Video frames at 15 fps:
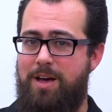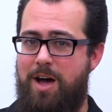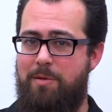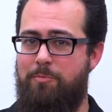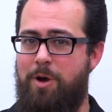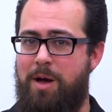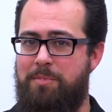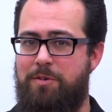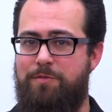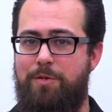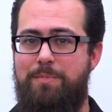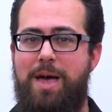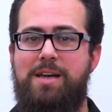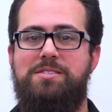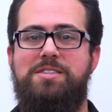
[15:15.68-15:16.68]
I'm Robin
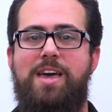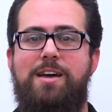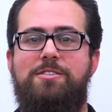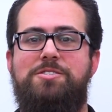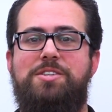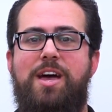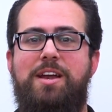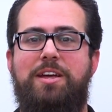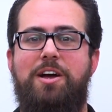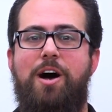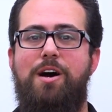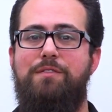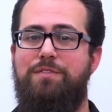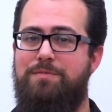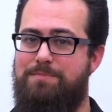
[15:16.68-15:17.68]
from Backscatter signing
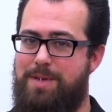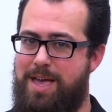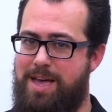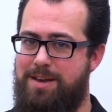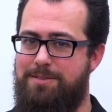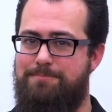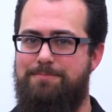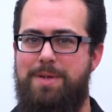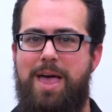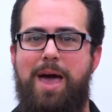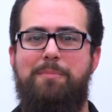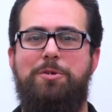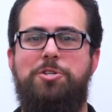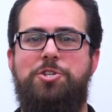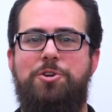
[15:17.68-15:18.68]
off, and
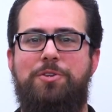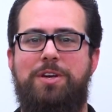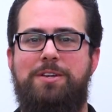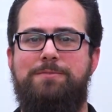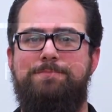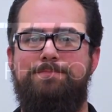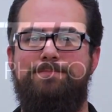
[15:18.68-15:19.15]
happy shooting.